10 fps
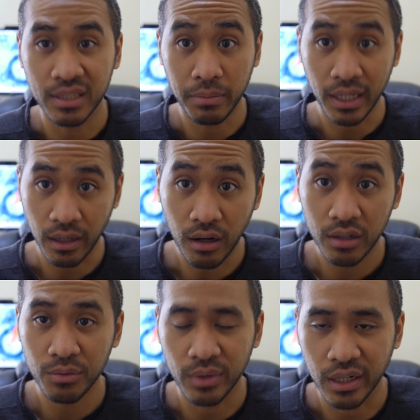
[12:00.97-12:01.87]
limited by
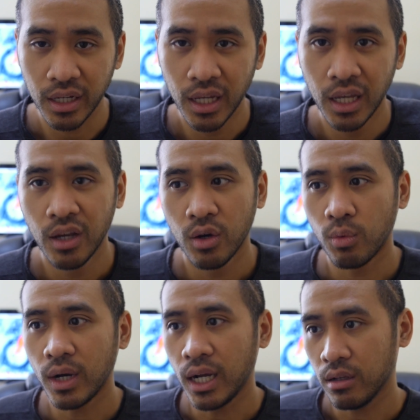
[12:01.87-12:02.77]
hardware,
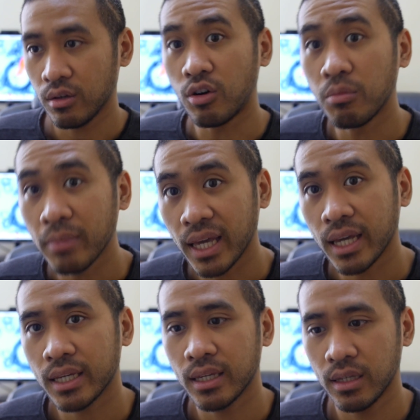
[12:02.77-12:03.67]
while
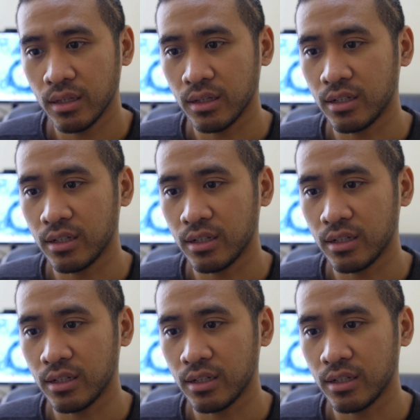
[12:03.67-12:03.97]
Comac,